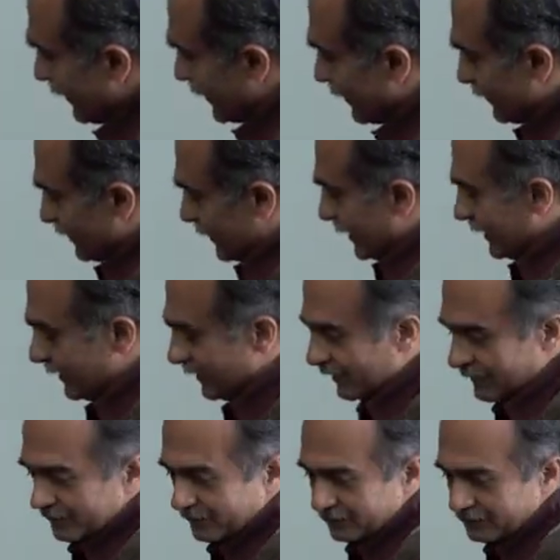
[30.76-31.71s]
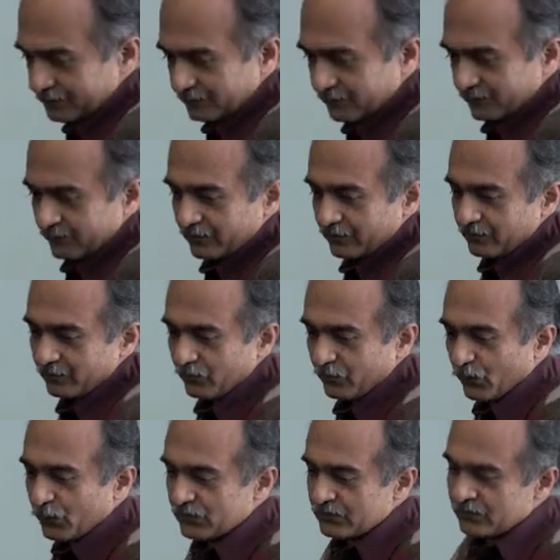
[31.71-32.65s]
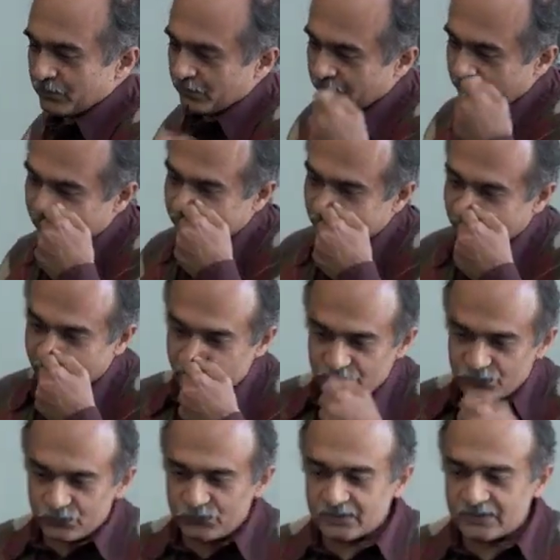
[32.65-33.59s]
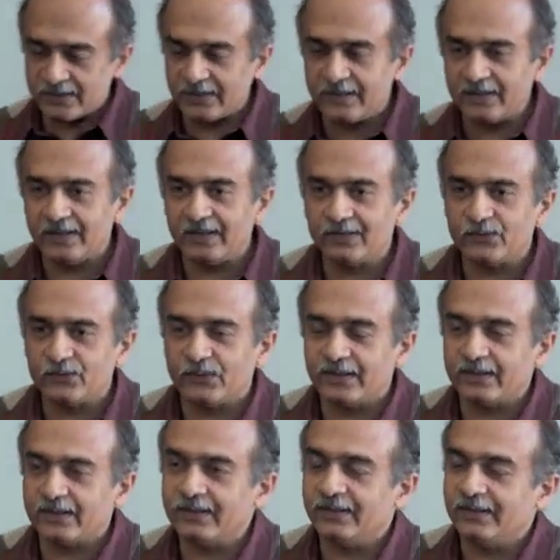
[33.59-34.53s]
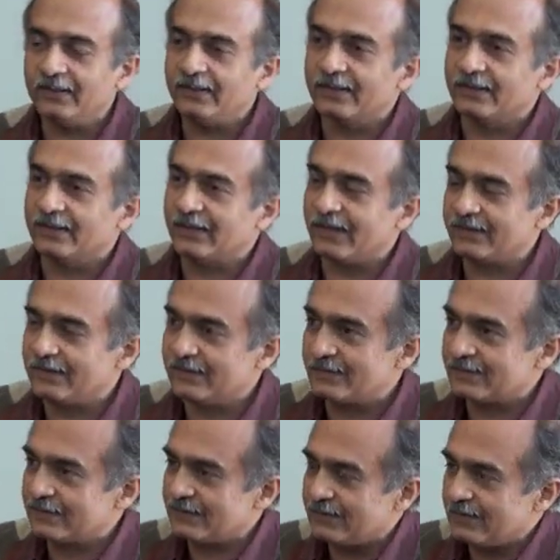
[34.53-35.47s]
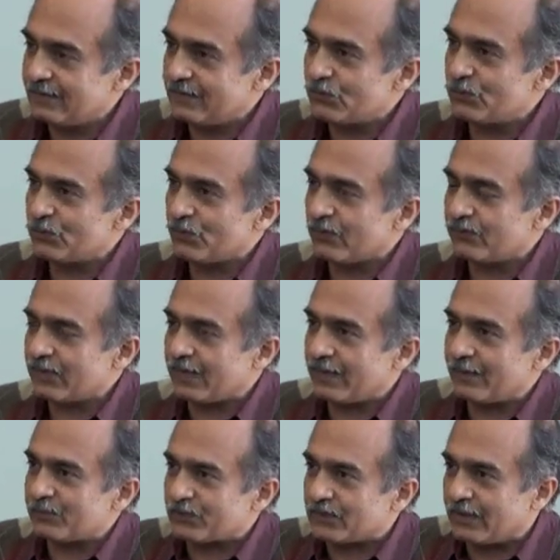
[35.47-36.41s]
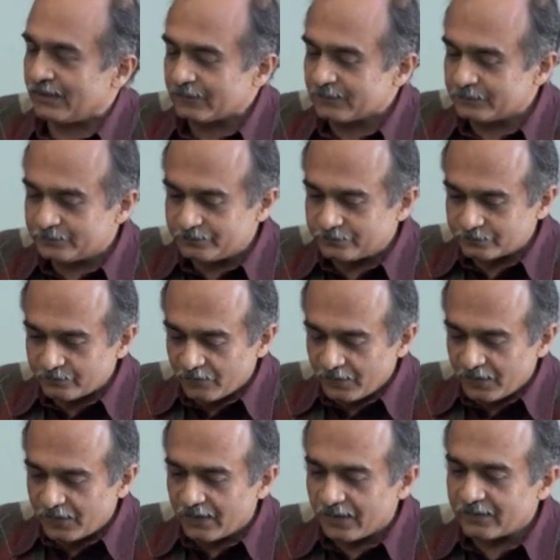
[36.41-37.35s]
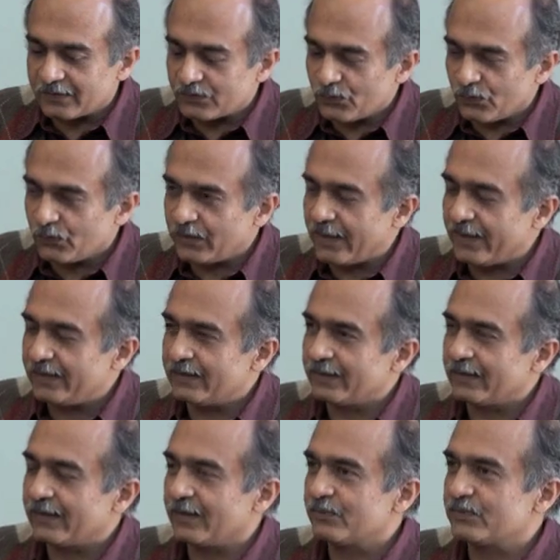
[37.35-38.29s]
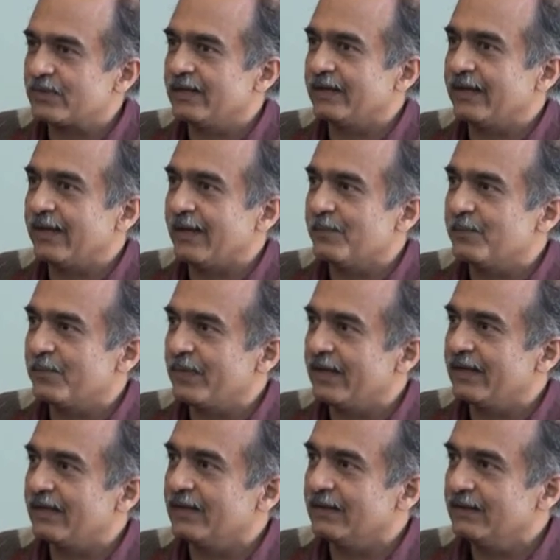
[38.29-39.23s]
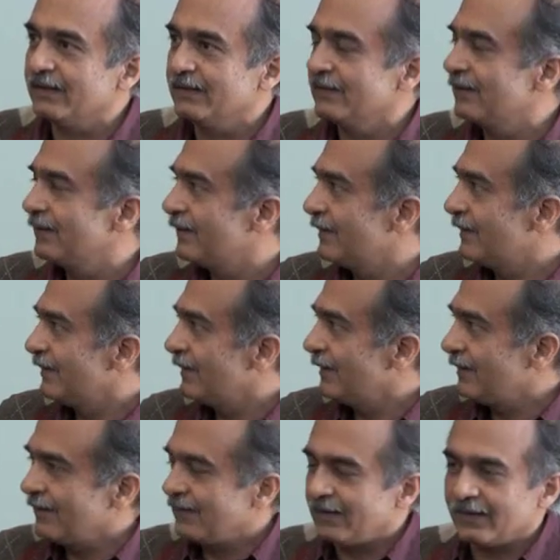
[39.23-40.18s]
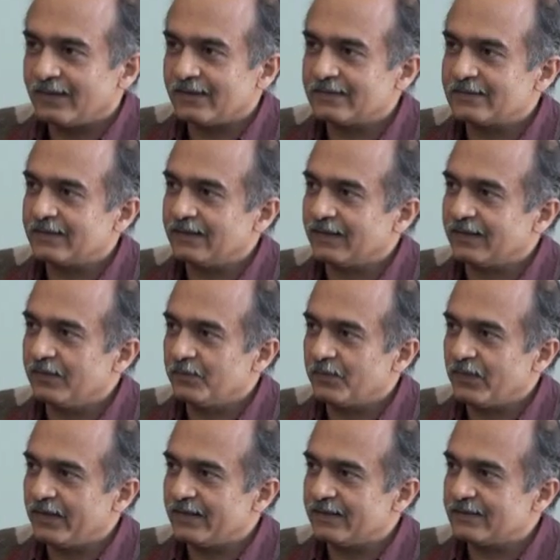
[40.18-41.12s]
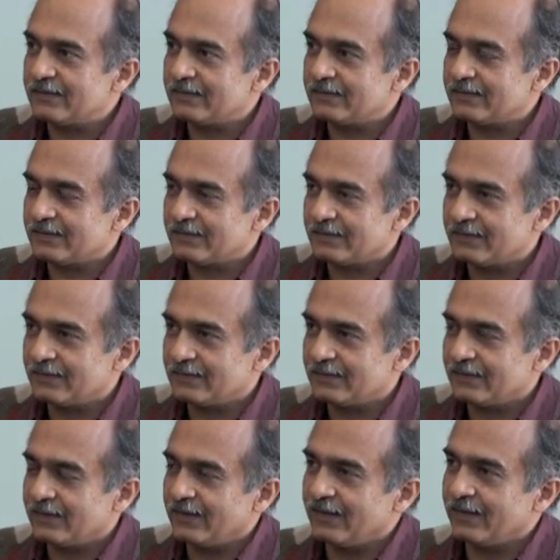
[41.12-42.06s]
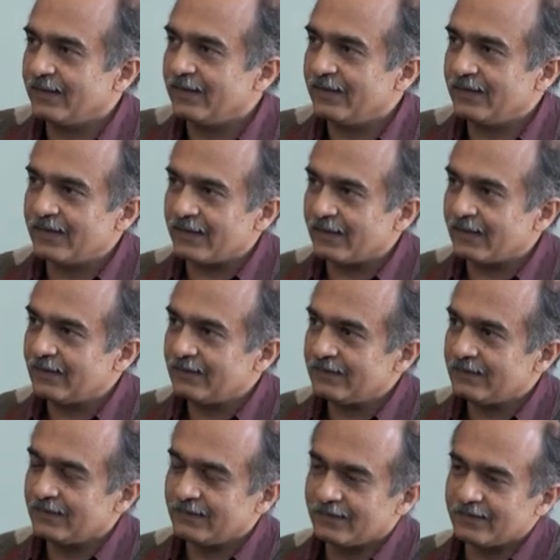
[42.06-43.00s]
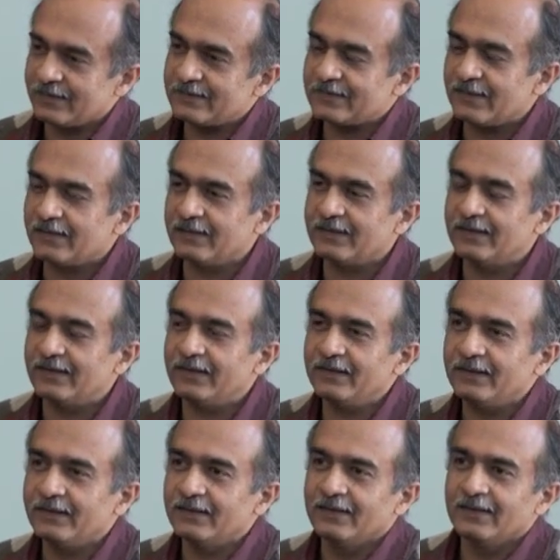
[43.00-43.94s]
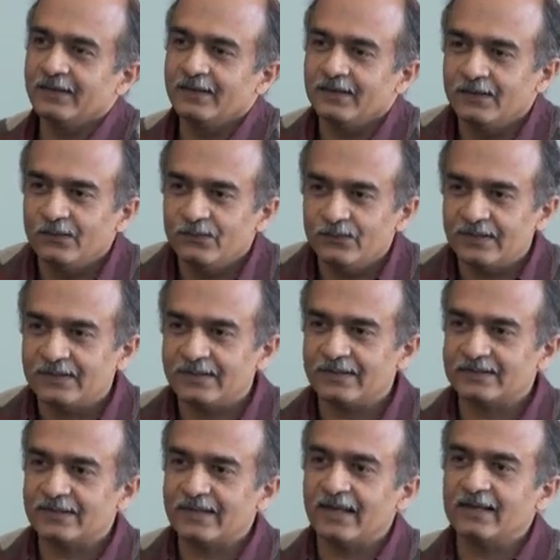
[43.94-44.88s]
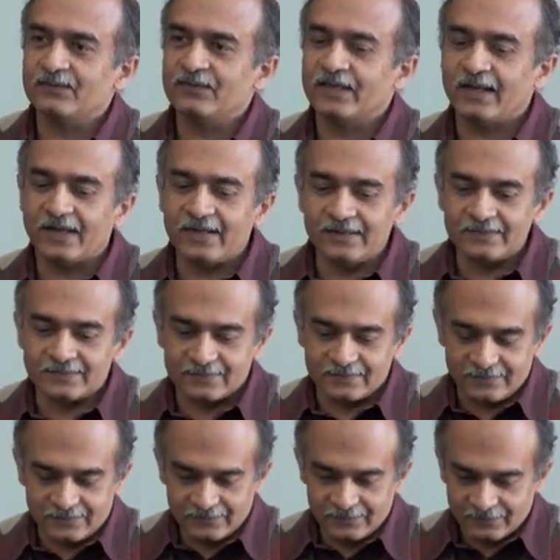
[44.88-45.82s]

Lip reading: one of the most burning issues in India today, and that is the issue of corruption and this whole anti-corruption campaign that has taken place in India recently, which has galvanized